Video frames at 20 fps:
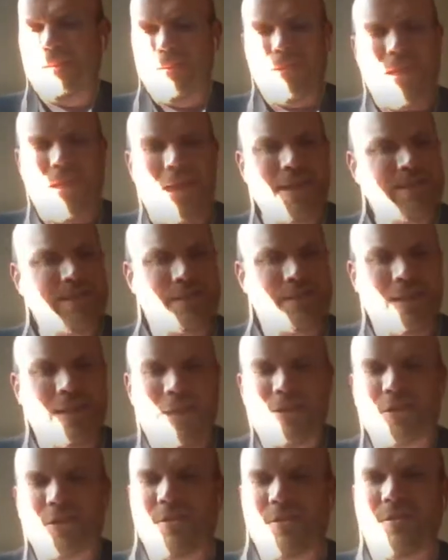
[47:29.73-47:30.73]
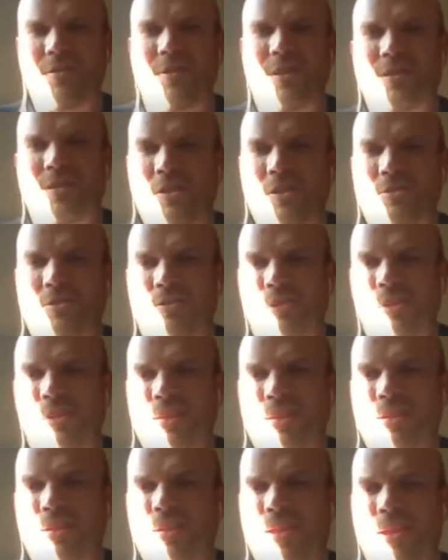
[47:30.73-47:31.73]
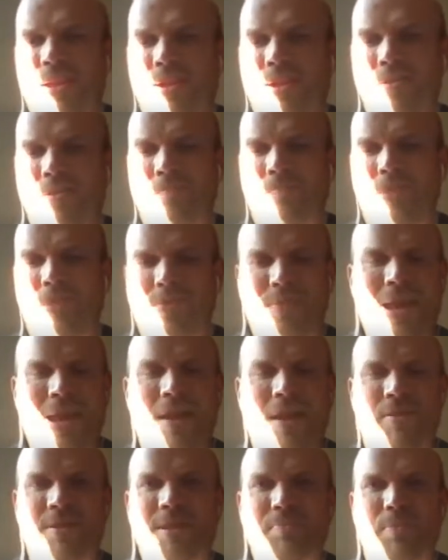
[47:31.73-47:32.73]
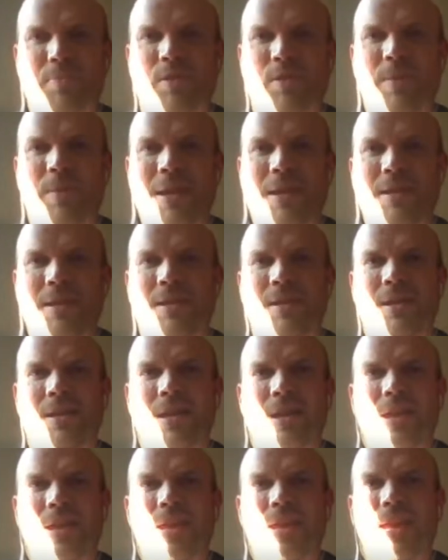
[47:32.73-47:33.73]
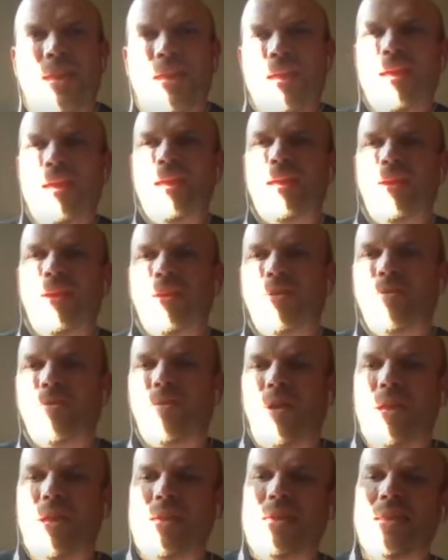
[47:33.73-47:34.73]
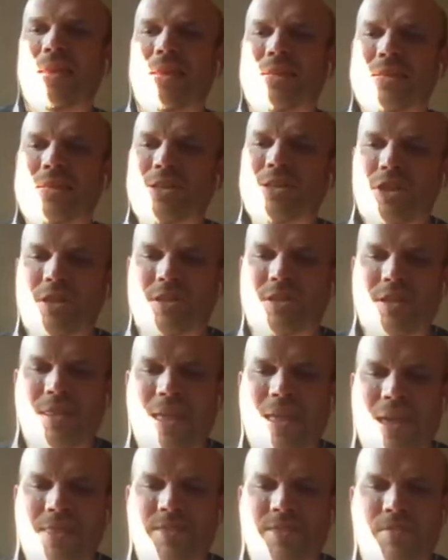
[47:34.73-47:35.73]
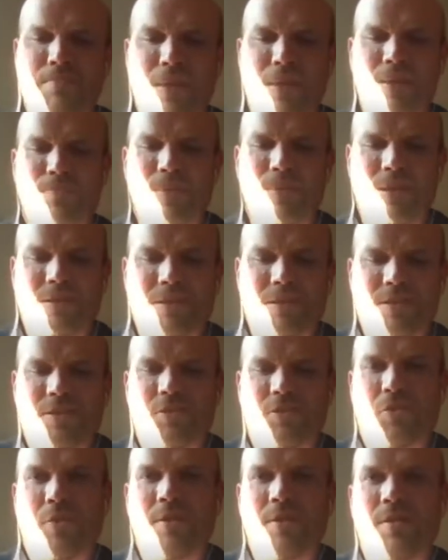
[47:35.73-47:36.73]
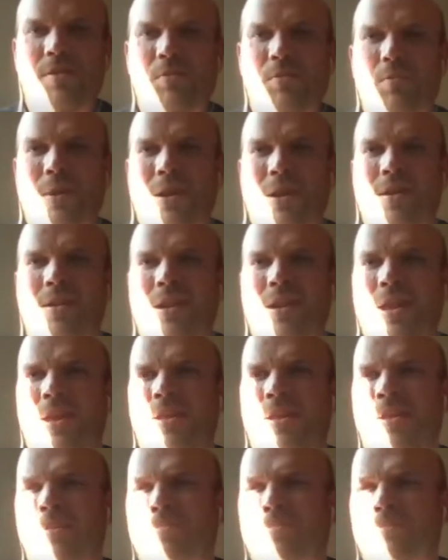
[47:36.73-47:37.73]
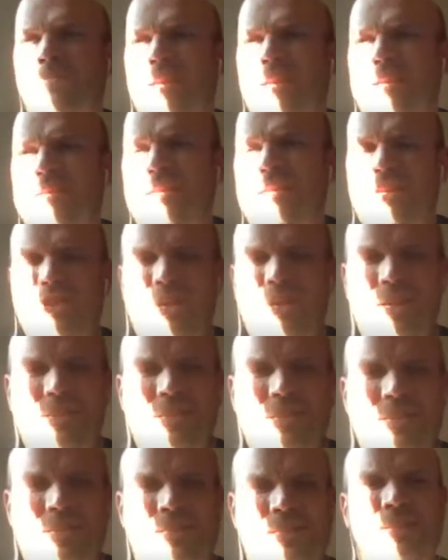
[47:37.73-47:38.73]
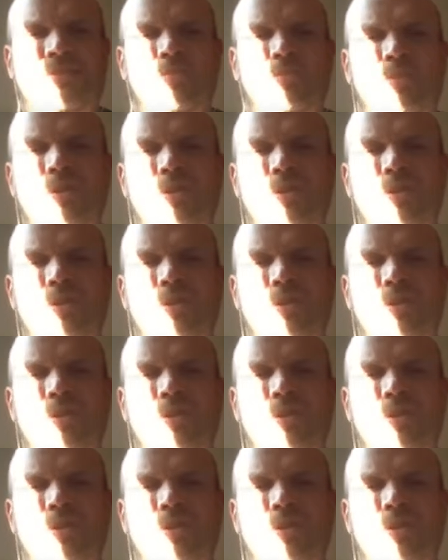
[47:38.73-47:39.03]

has a lecture that's usually um, three hours per week. In addition to that, there might be a tutorial where um, a teaching assistant will